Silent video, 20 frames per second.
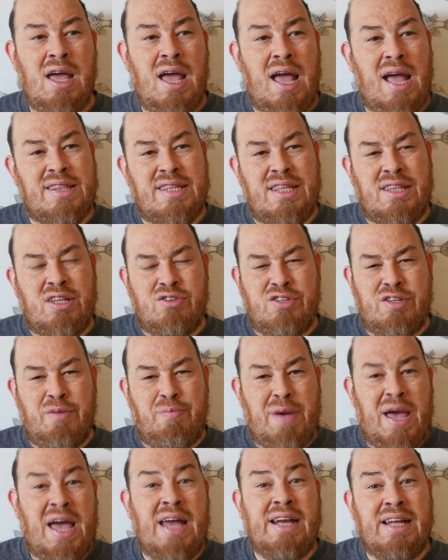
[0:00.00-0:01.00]
And then there's the
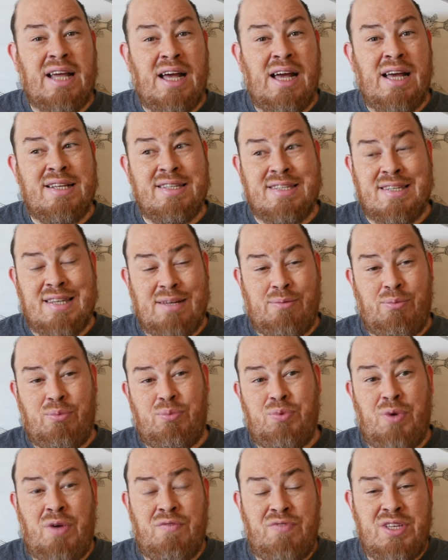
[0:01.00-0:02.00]
bad kinds
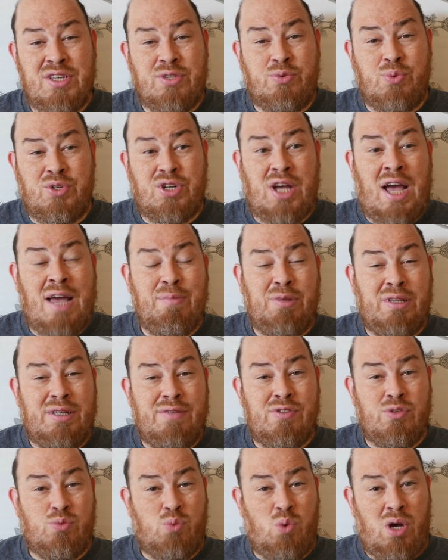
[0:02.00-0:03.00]
of this, which I believe
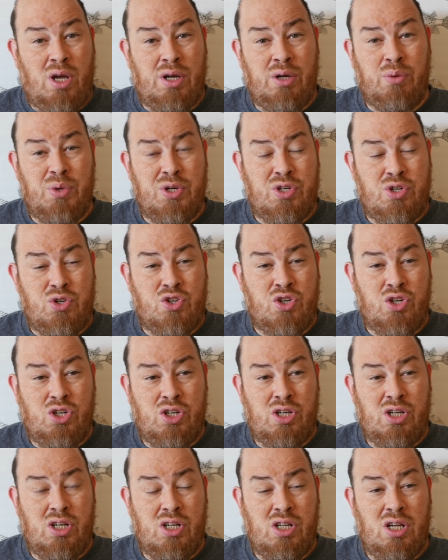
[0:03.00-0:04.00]
is one which you
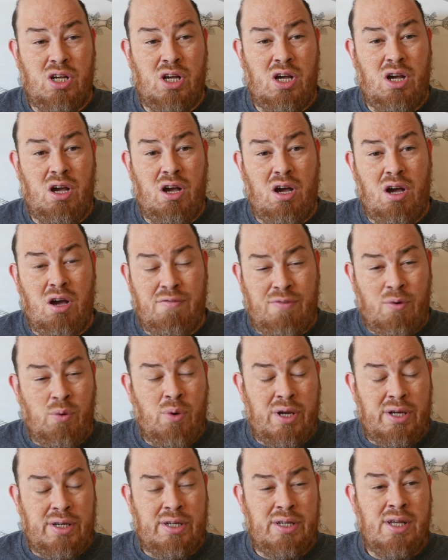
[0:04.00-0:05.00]
should
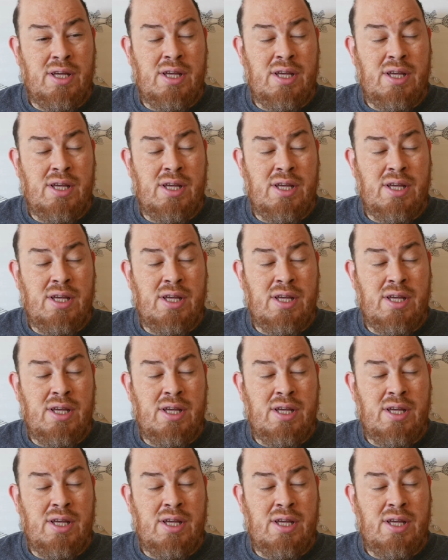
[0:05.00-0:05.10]
avoid